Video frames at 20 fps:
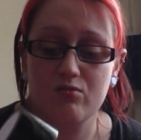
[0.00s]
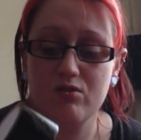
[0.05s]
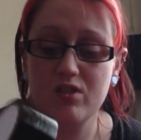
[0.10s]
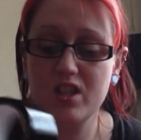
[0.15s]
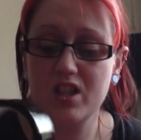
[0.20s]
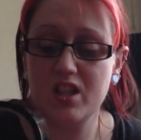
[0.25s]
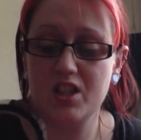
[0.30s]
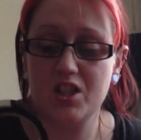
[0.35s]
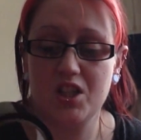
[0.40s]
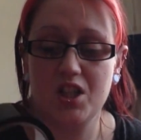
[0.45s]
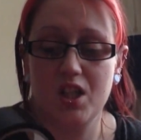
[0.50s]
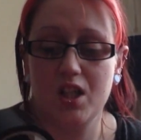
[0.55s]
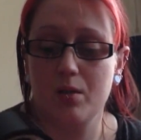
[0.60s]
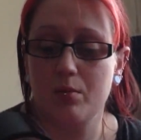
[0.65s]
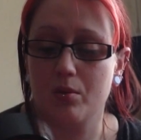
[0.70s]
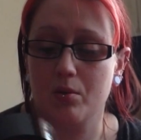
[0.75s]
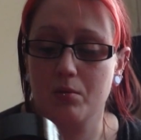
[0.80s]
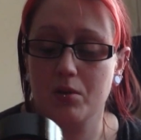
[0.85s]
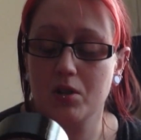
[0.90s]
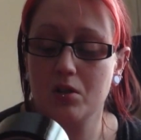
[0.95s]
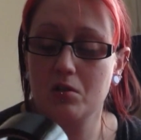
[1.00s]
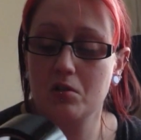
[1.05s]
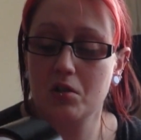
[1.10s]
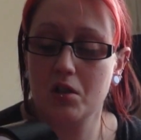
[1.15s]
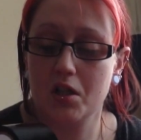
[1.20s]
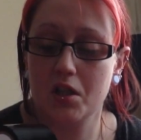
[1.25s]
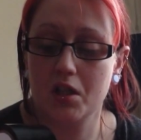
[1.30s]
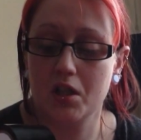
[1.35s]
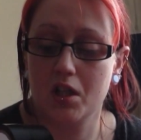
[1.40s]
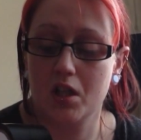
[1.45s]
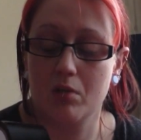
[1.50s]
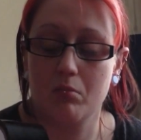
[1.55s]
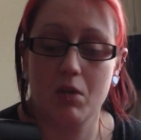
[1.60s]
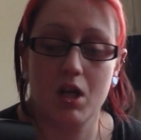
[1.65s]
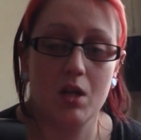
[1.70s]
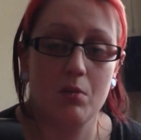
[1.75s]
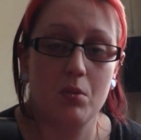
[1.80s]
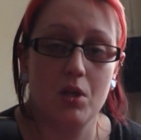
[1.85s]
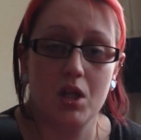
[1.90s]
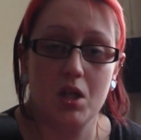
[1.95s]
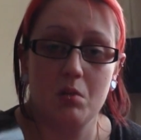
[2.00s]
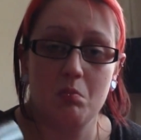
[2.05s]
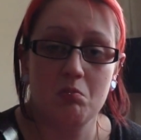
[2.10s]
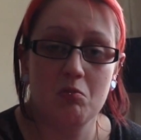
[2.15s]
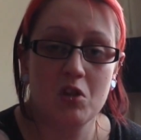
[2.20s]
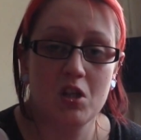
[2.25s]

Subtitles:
really cheap. I mean, you're looking at maybe